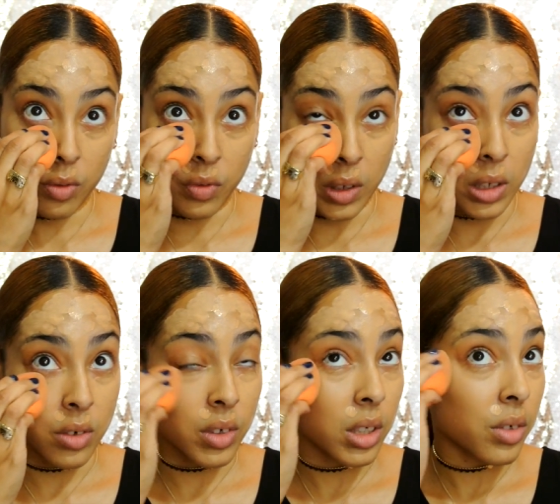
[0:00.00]
really,
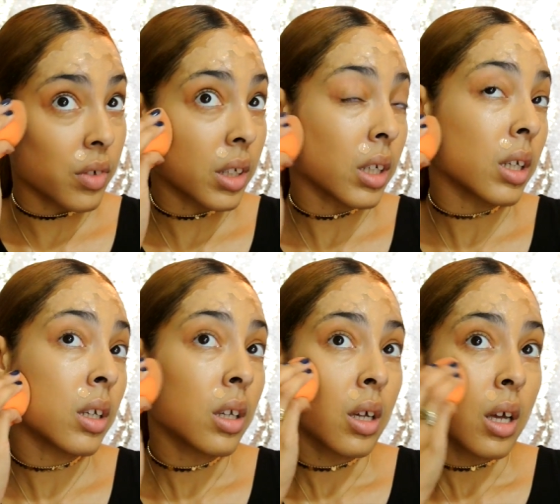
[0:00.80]
really, really
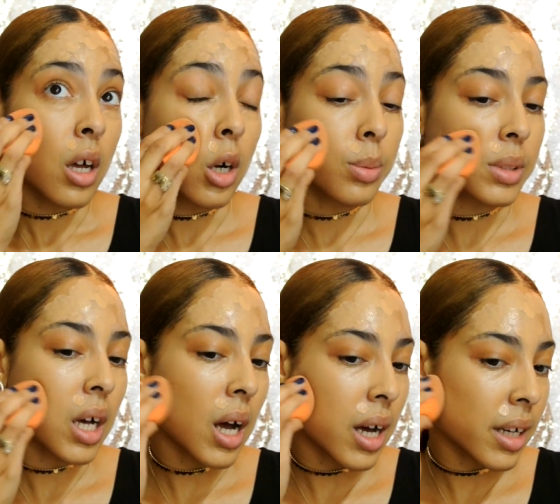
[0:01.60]
helps
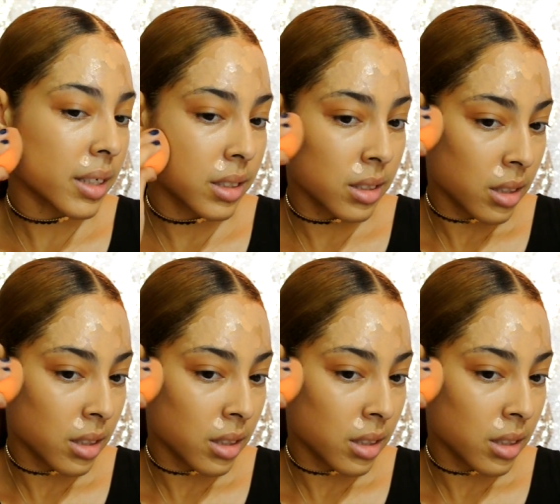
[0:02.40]
hide